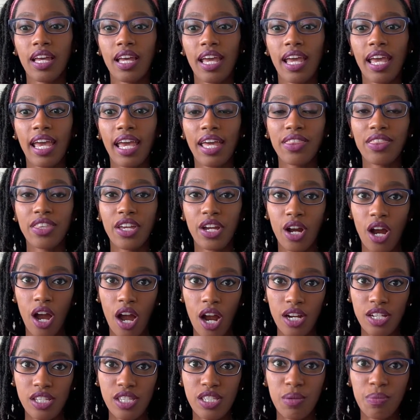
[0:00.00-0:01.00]
and there
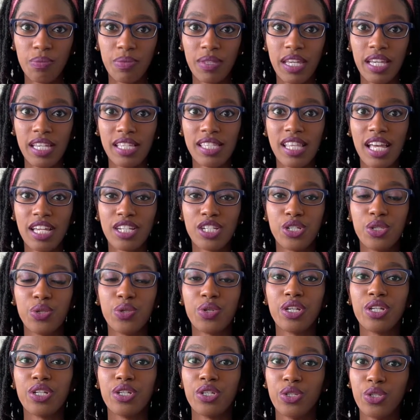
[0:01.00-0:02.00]
are some things that you
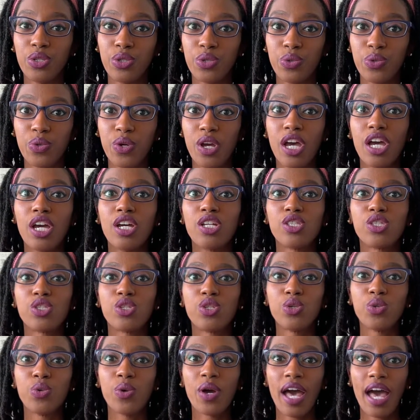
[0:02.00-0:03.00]
can do
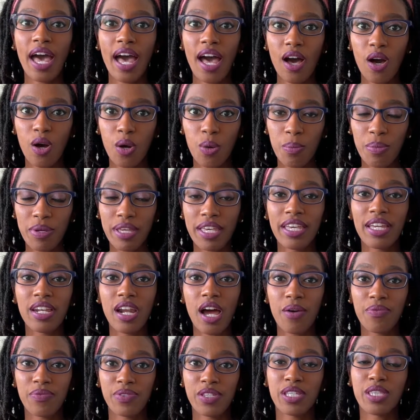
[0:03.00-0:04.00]
to help get
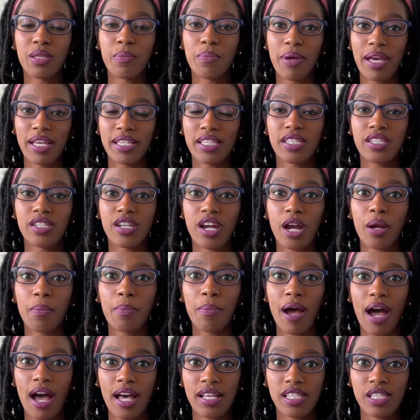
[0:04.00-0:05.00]
off to the best start
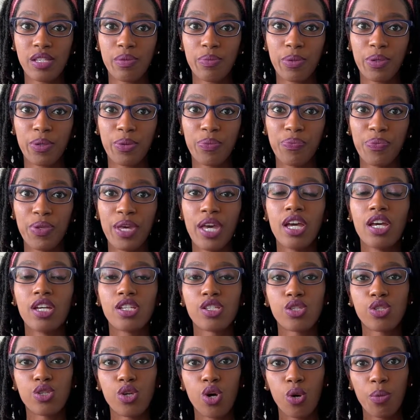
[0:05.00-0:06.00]
possible.
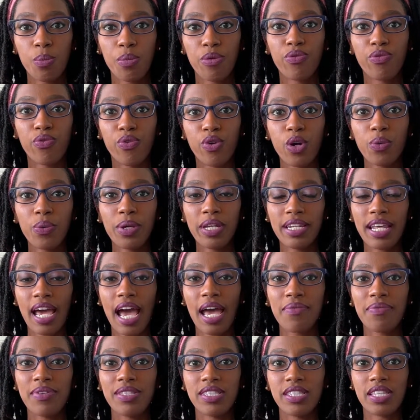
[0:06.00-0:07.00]
So before we
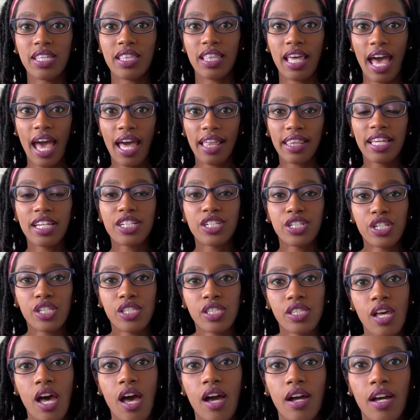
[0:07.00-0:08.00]
dive into that, let's
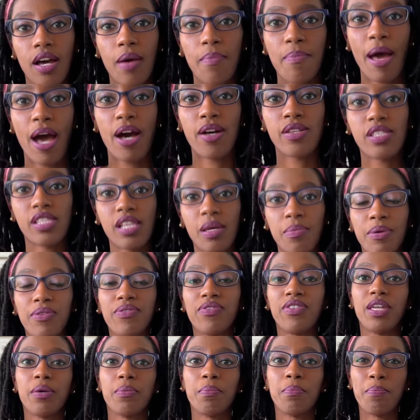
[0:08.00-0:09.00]
just talk about some of
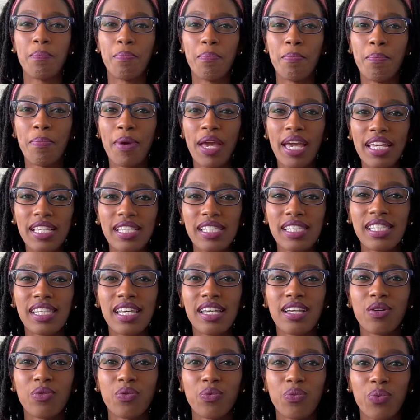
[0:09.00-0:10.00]
the
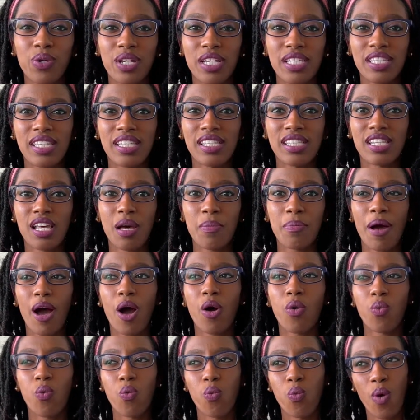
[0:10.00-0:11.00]
basic reasons
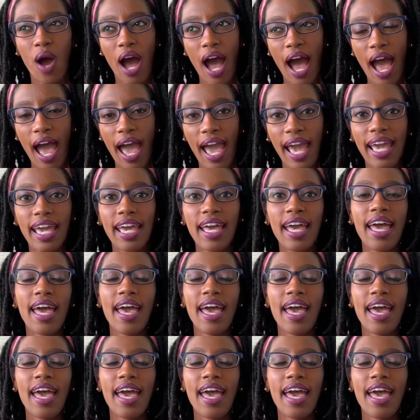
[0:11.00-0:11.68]
about why